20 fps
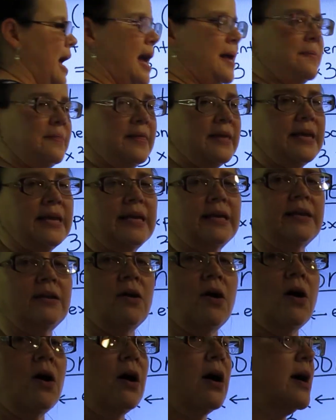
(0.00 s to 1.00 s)
And then
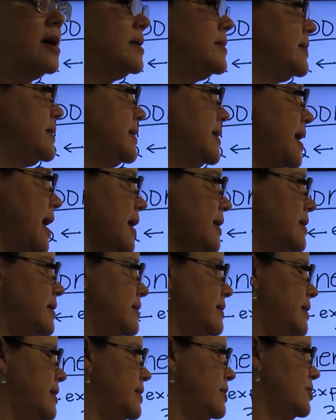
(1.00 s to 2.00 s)
on the
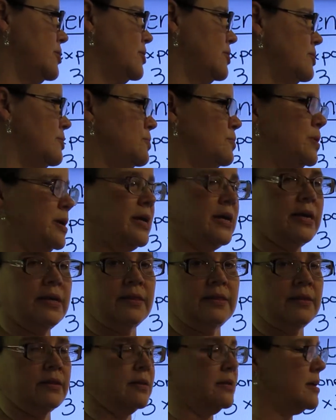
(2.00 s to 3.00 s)
calculator
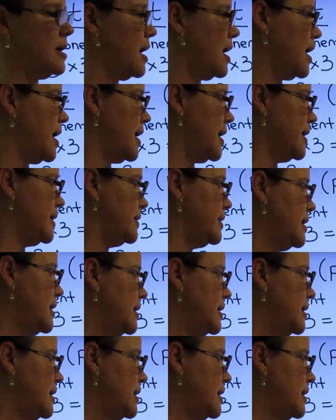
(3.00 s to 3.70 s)
with the 9,